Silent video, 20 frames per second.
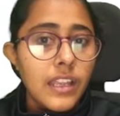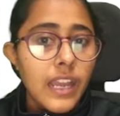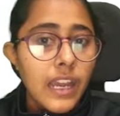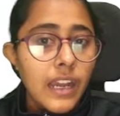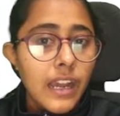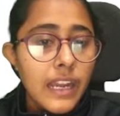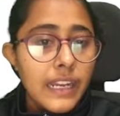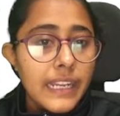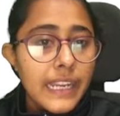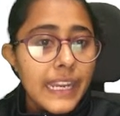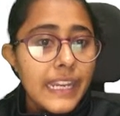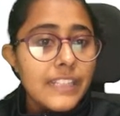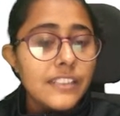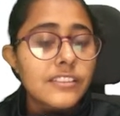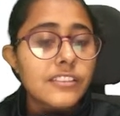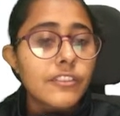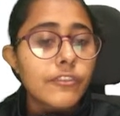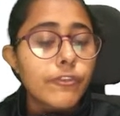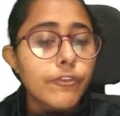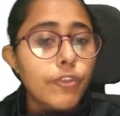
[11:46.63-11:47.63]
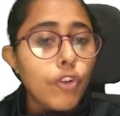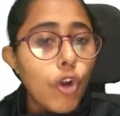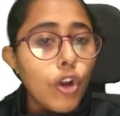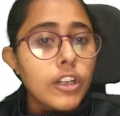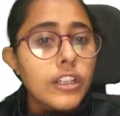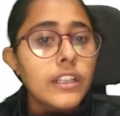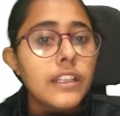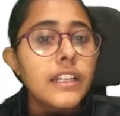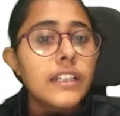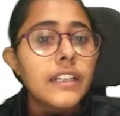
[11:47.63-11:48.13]
against
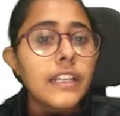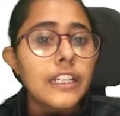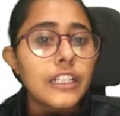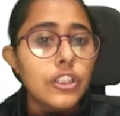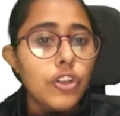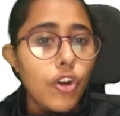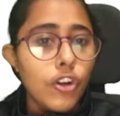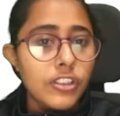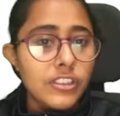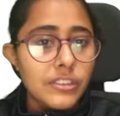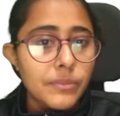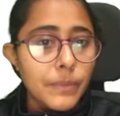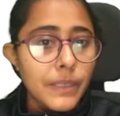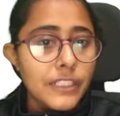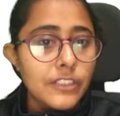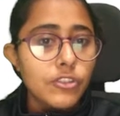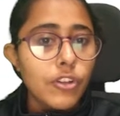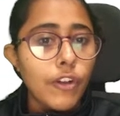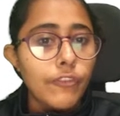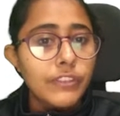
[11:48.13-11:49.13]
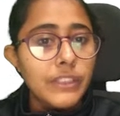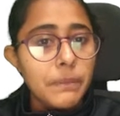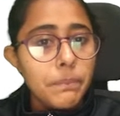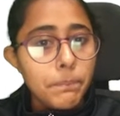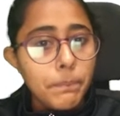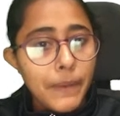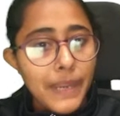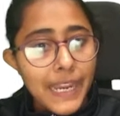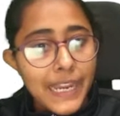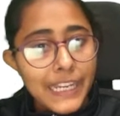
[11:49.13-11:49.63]
fraudulent endorsements of the
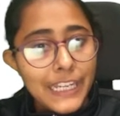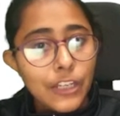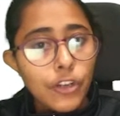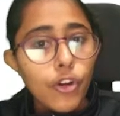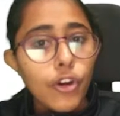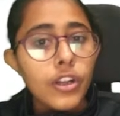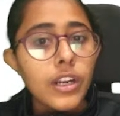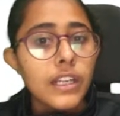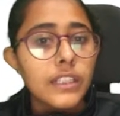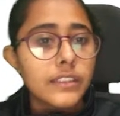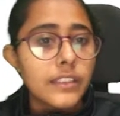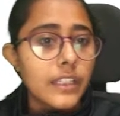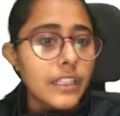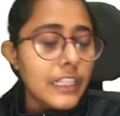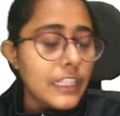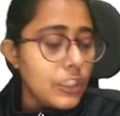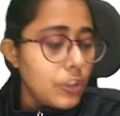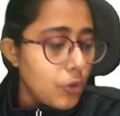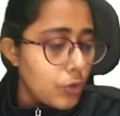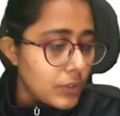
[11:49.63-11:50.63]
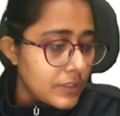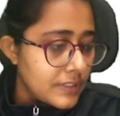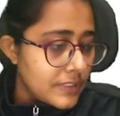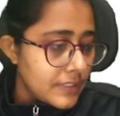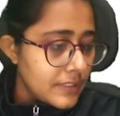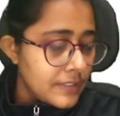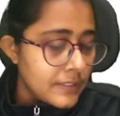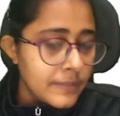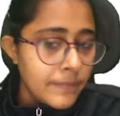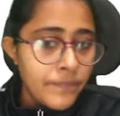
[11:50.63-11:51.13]
payee or other
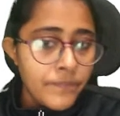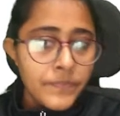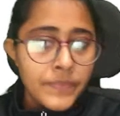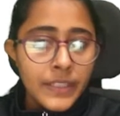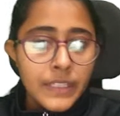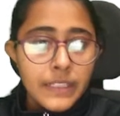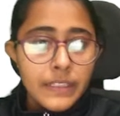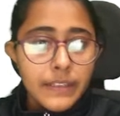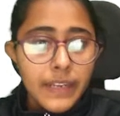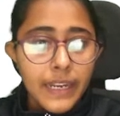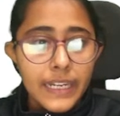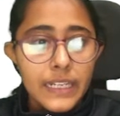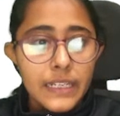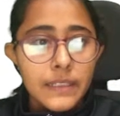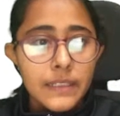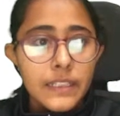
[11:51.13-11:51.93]
endorsees, right?